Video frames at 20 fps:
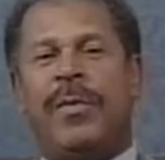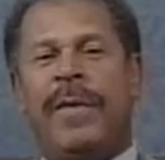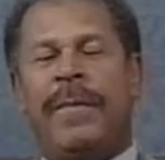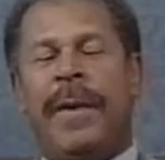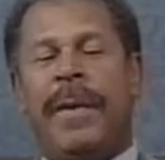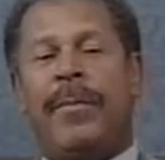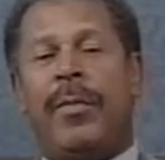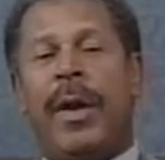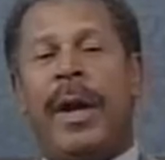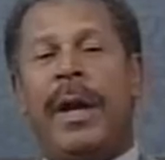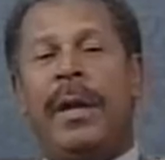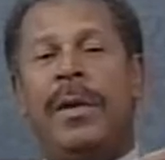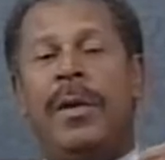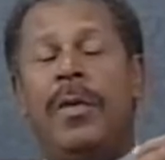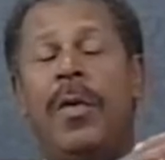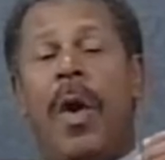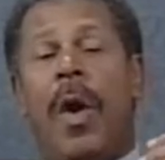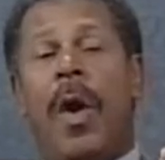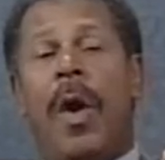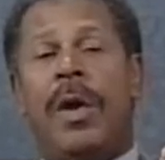we've been bringing
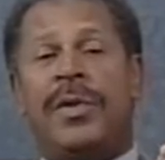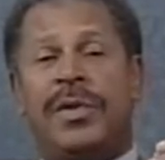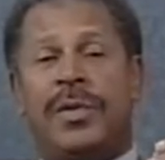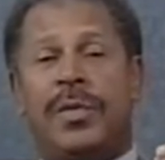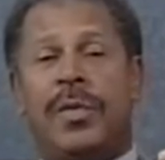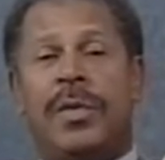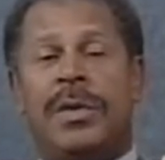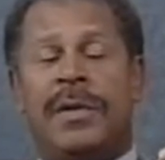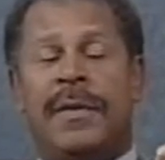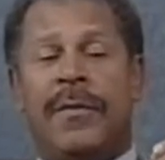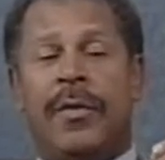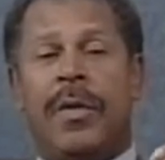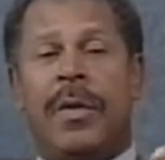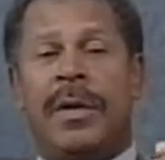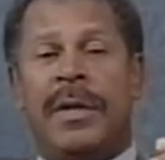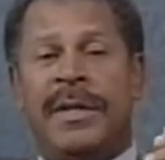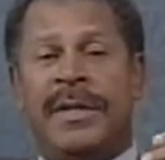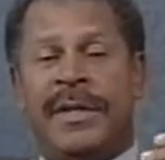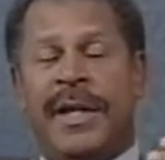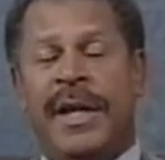you all sorts of
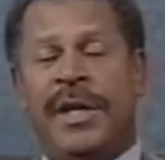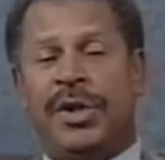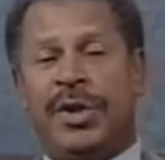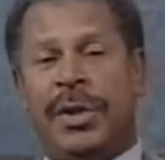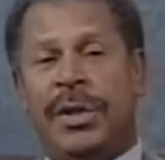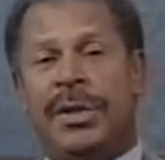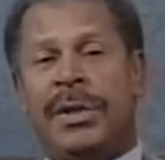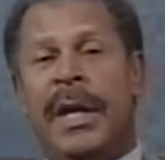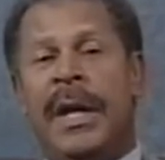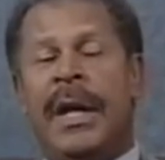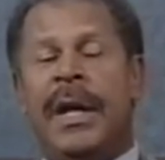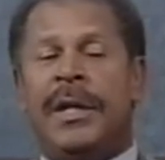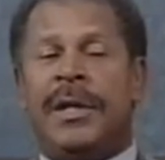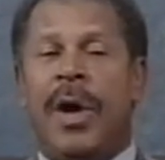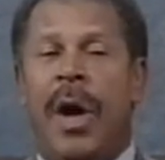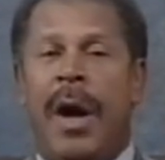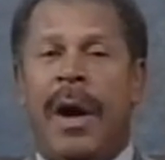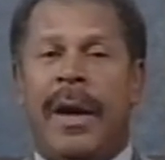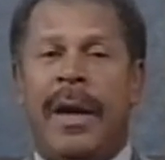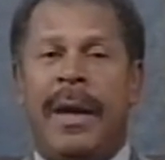organizations
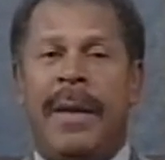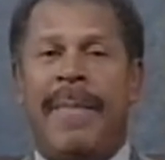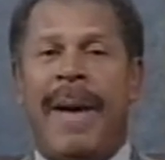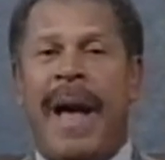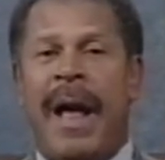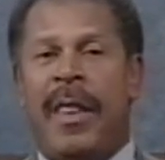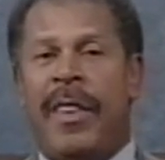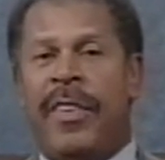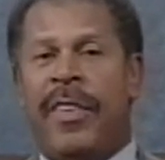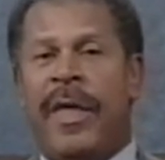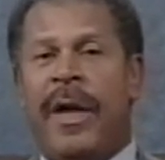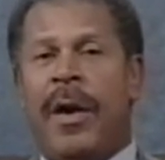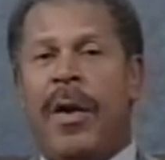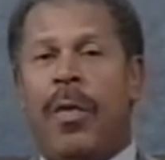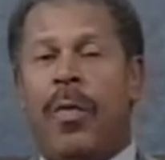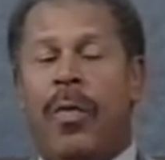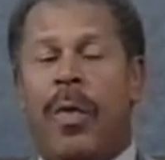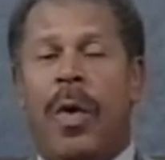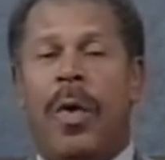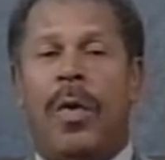talking about
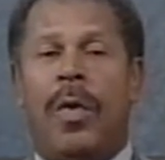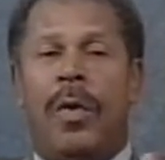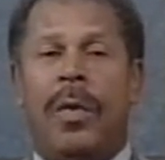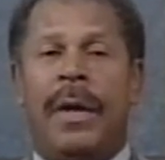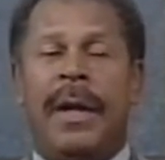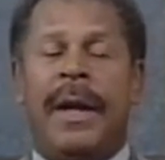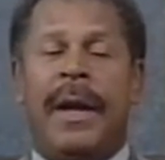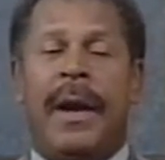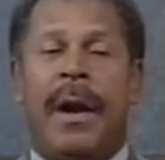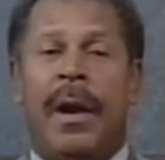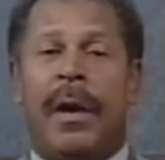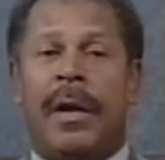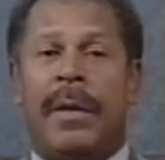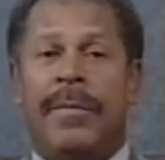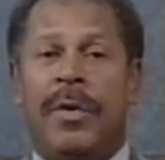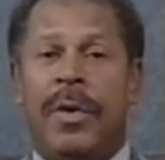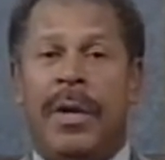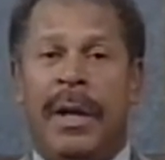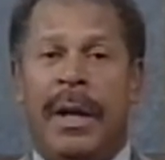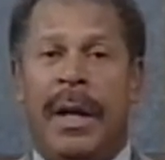their role in our
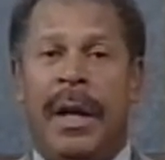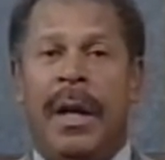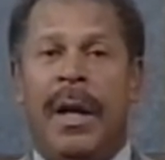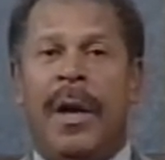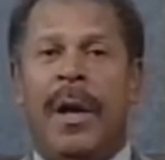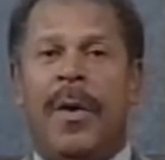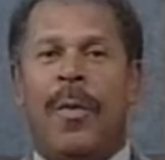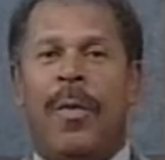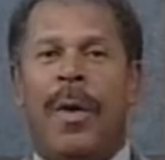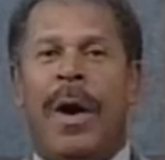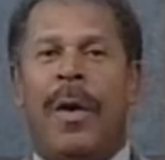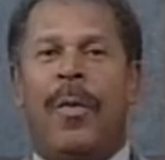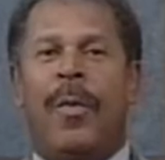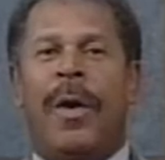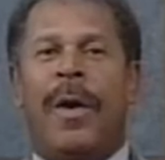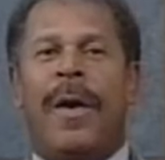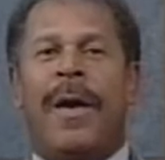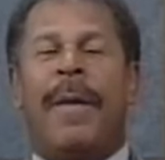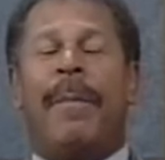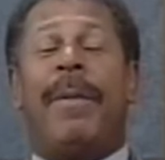community. Well,
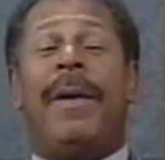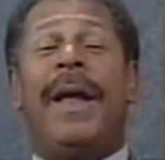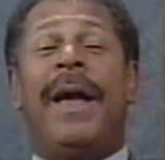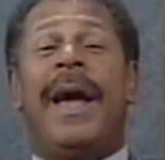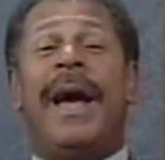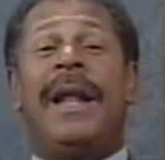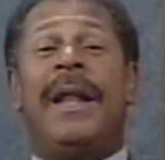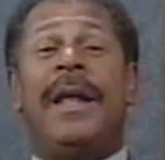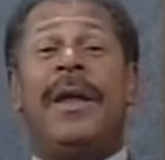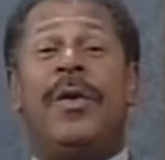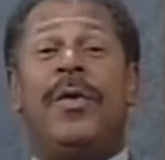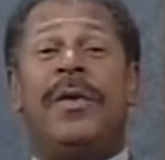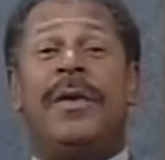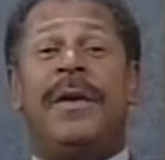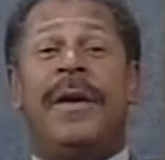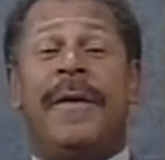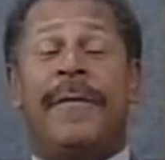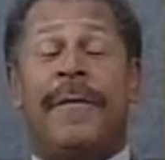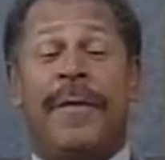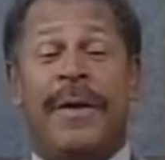we're going to play a little
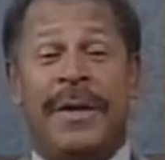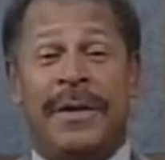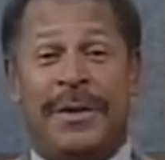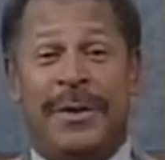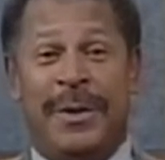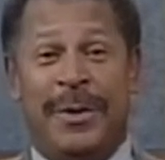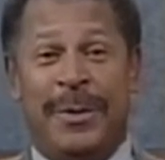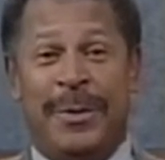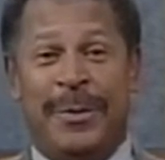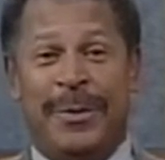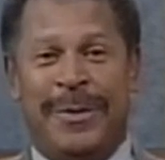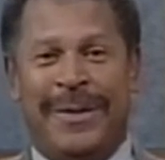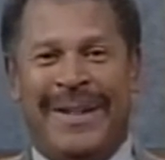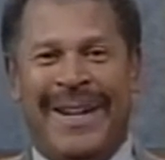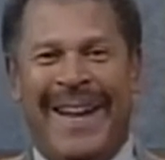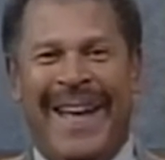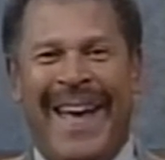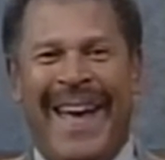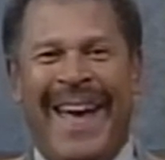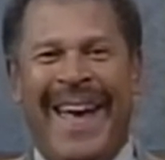different tune
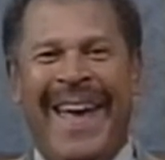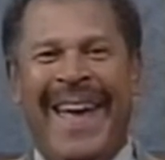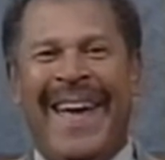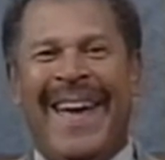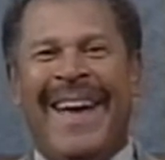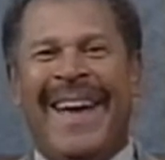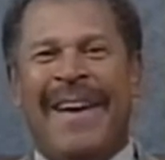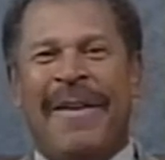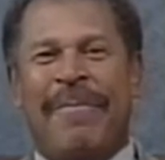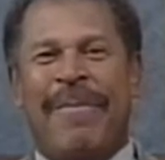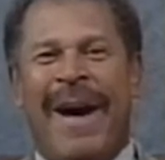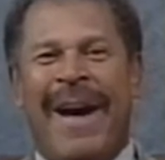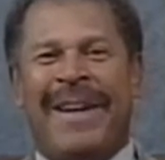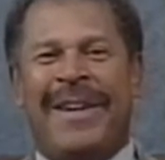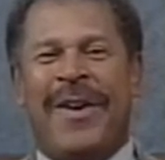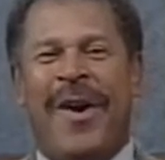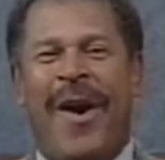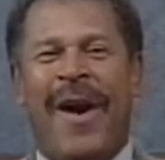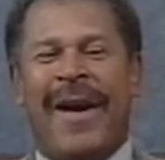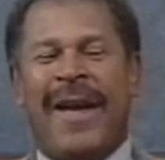today by
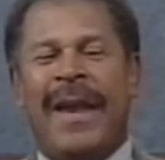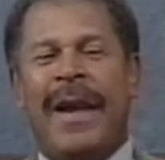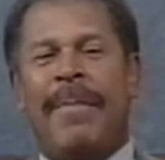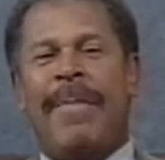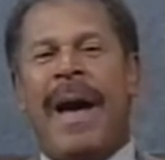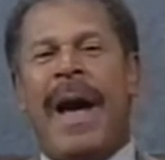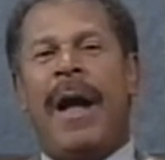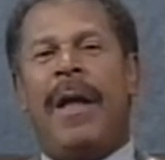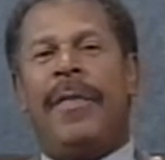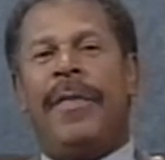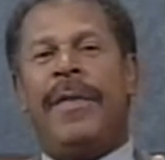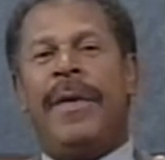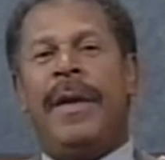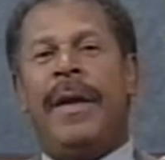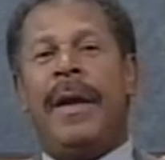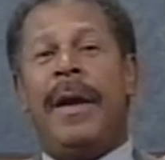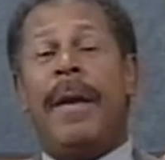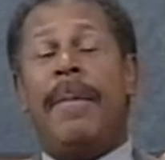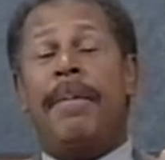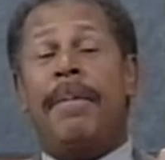talking about
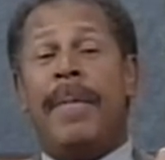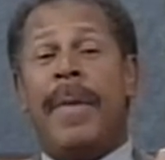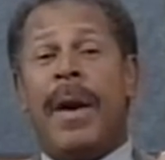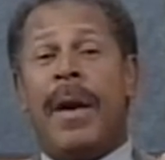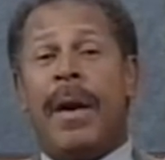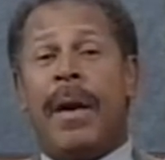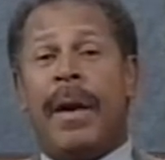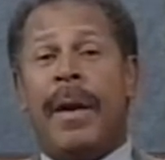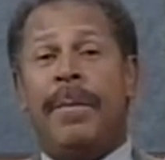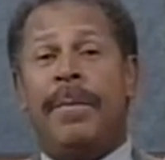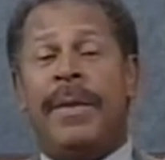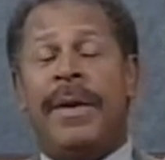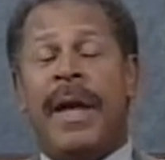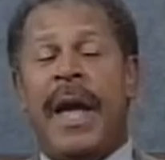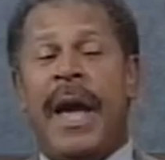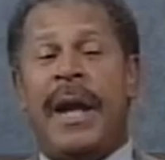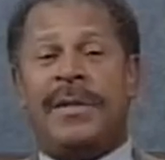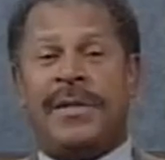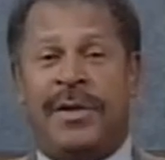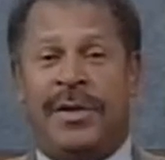the American
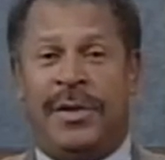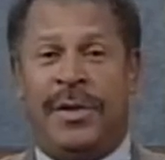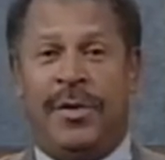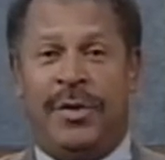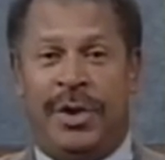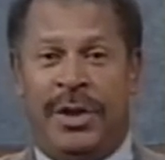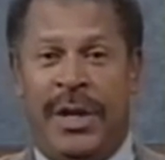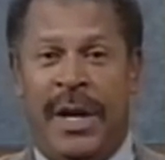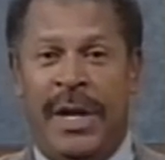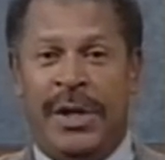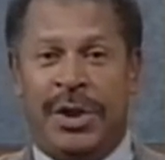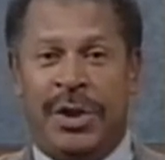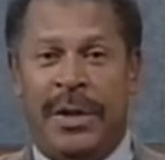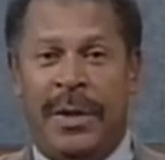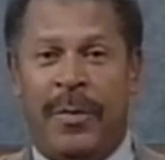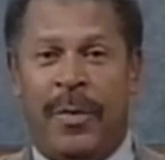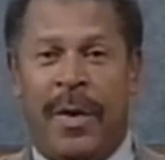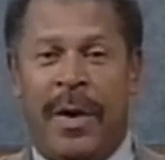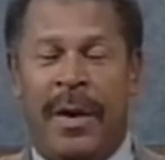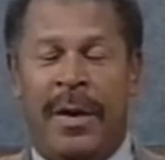Pianists Association,
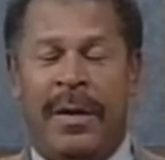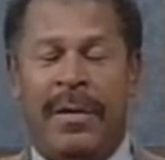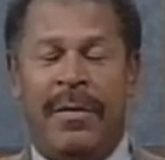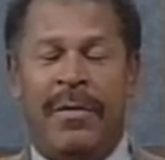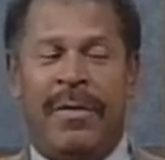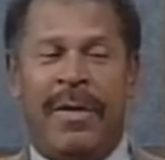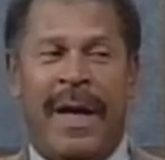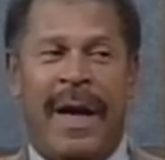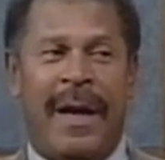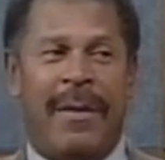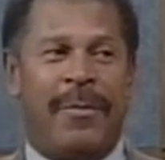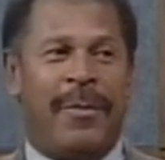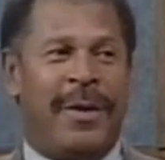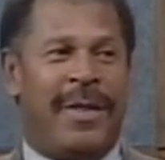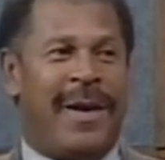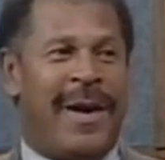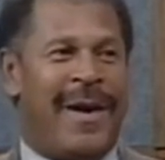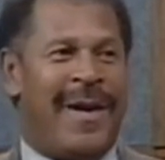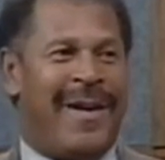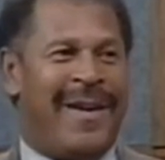and we're going to do that
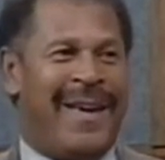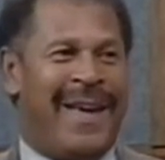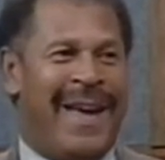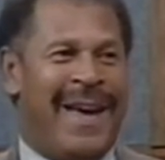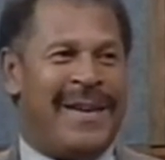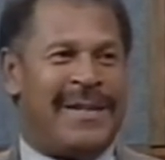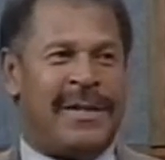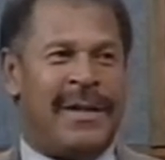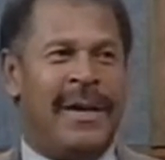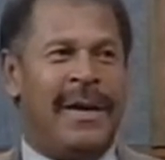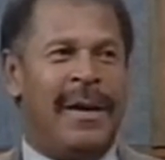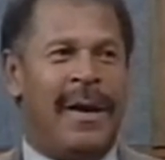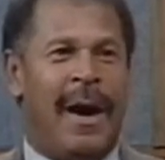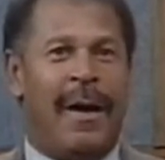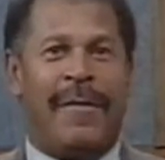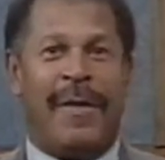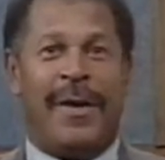with our guest, our